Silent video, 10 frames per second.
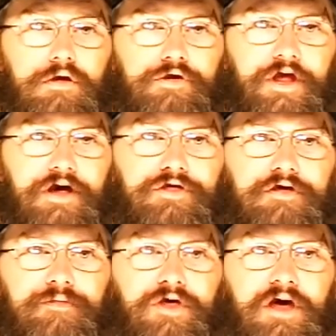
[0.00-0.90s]
Tell
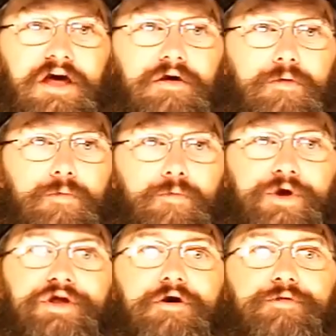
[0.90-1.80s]
them that
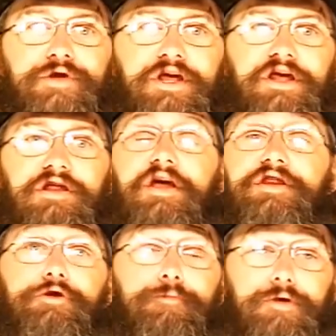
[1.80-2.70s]
we don't need a
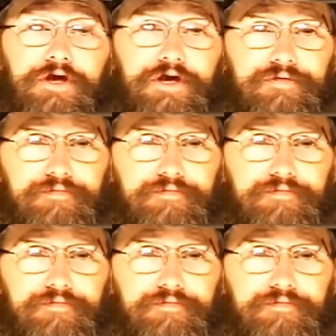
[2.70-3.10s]
new plan.